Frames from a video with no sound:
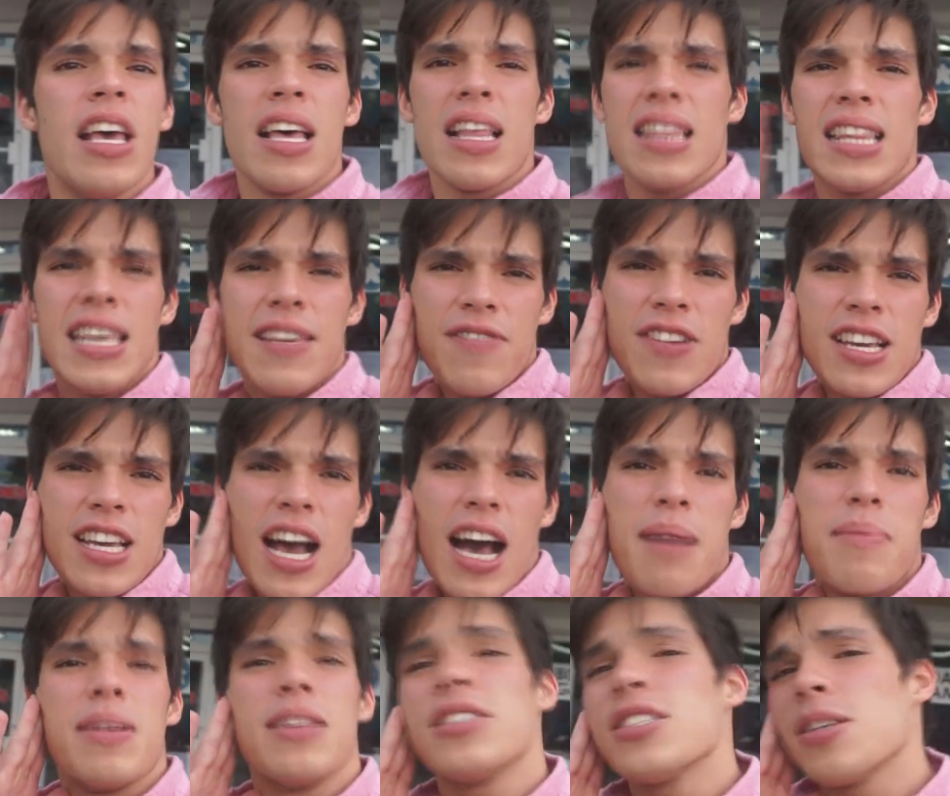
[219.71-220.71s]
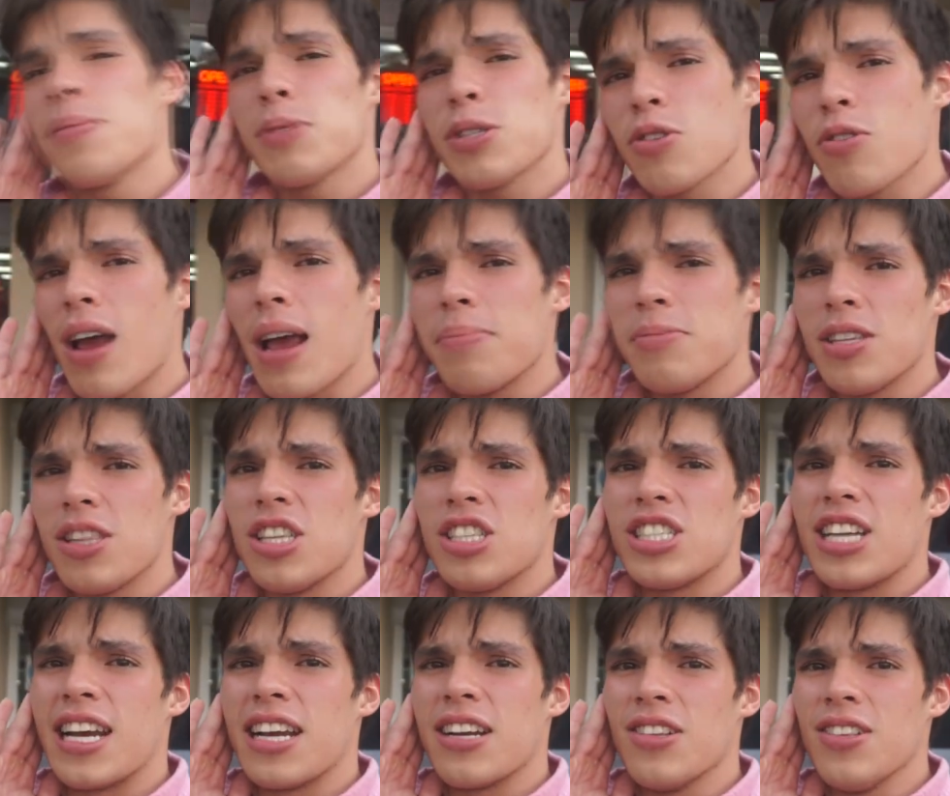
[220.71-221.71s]
leave a comment, subscribe to the
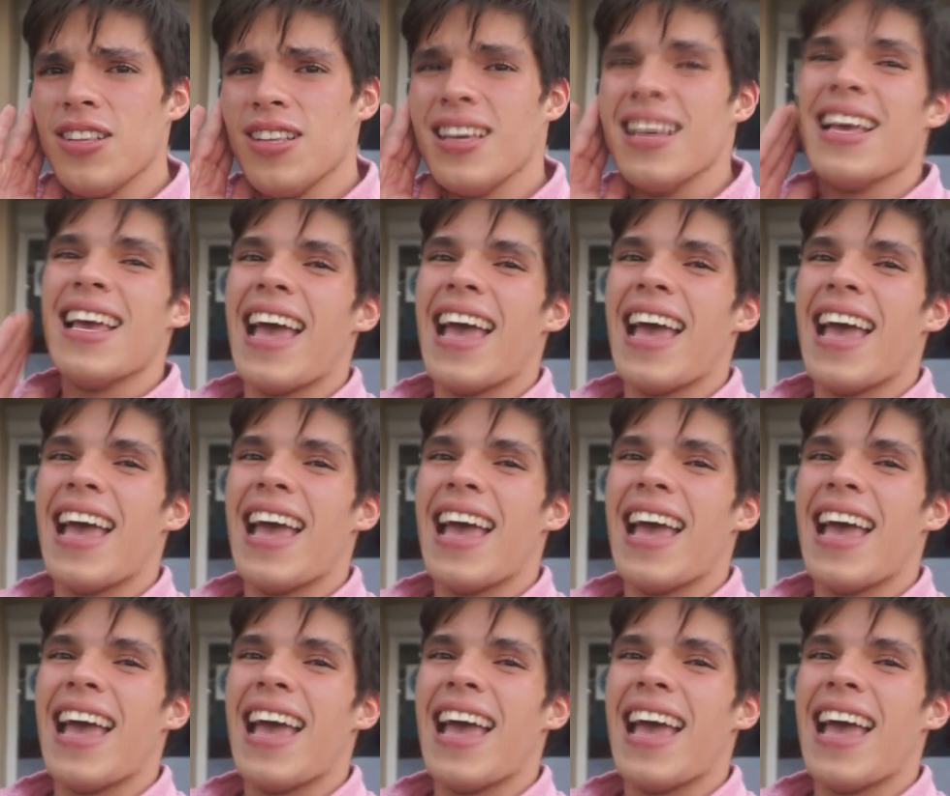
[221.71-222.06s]
channel,